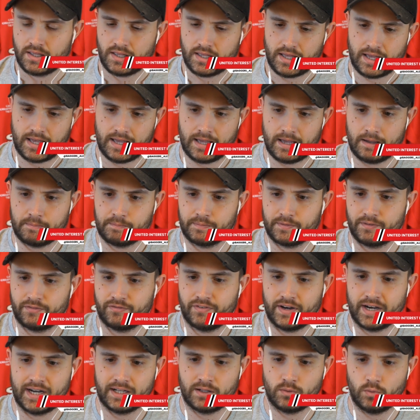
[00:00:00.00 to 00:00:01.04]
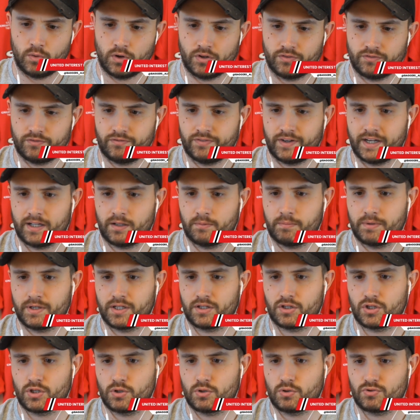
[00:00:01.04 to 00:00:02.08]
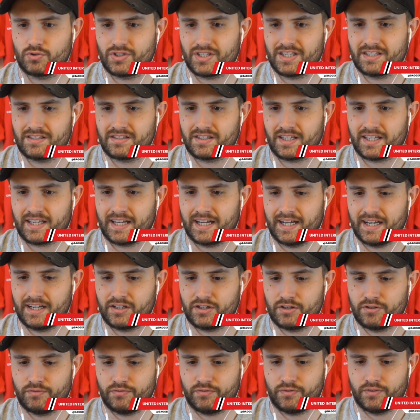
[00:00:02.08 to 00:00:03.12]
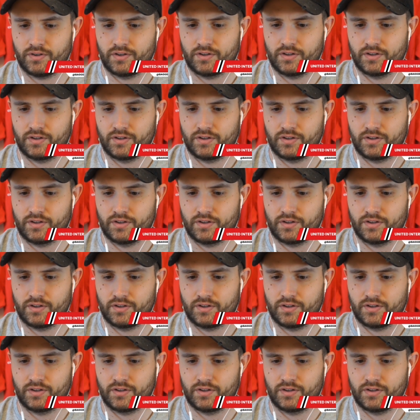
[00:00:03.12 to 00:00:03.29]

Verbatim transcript: Um, the final one, final bit of news is the kind of